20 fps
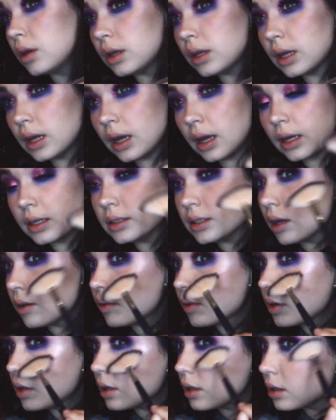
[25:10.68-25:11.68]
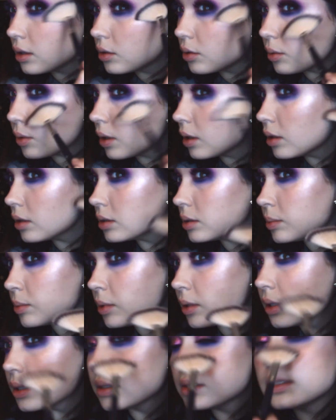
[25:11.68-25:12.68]
Yeah, I definitely need to wear this
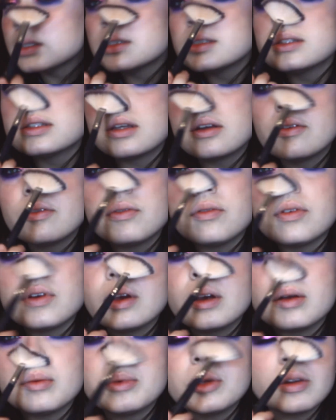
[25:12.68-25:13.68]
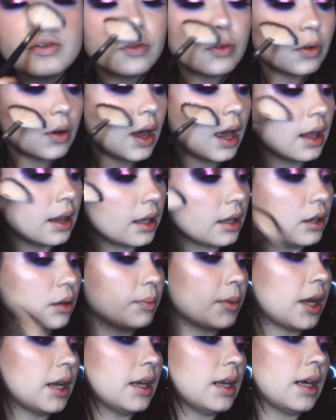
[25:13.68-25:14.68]
more. This is a very beautiful highlighter
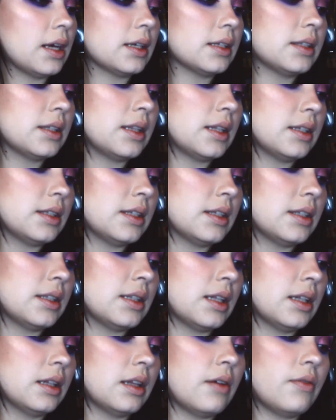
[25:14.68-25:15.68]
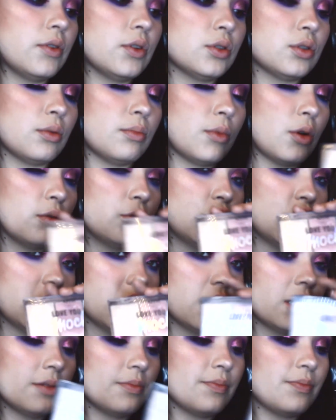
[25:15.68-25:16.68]
by NYX. This is the Love You So
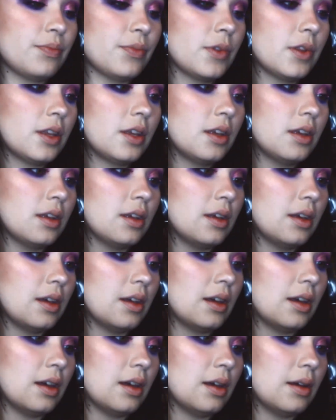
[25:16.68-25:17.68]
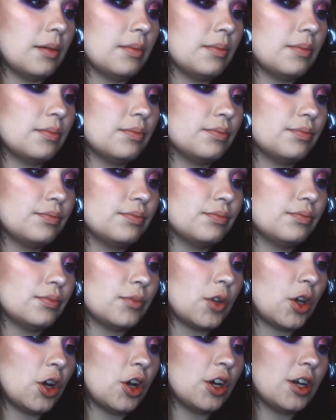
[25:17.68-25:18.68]
Mochi um,
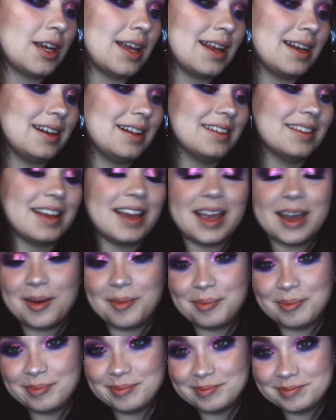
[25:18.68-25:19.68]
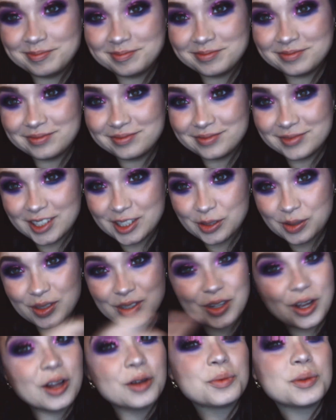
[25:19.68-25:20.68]
Arcade Glam is what
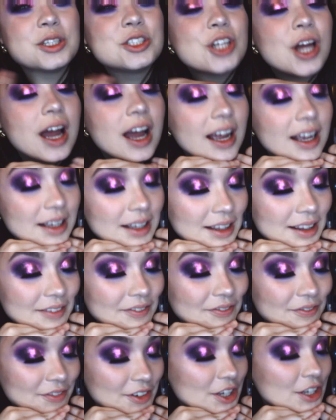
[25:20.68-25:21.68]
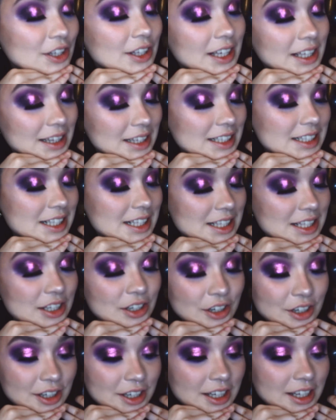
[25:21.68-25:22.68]
it's called, which I feel like this is an
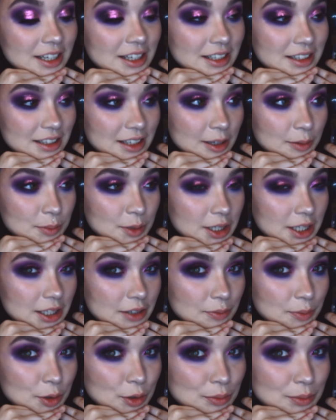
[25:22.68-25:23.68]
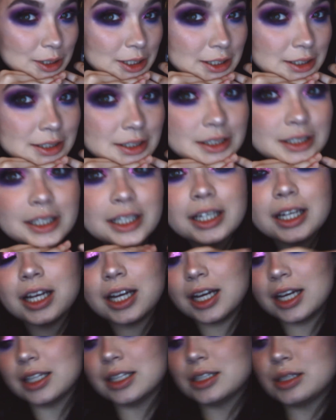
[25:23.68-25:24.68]
arcade glam kind of moment.
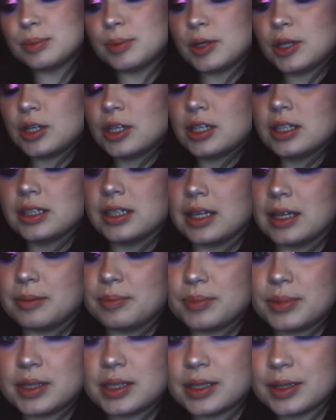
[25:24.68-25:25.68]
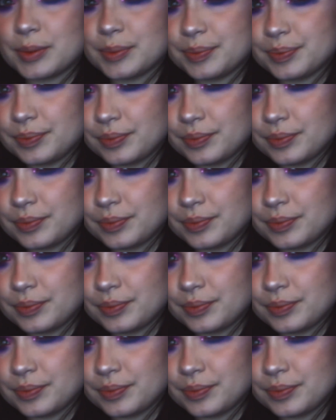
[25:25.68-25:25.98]
All right, let's put on our lips.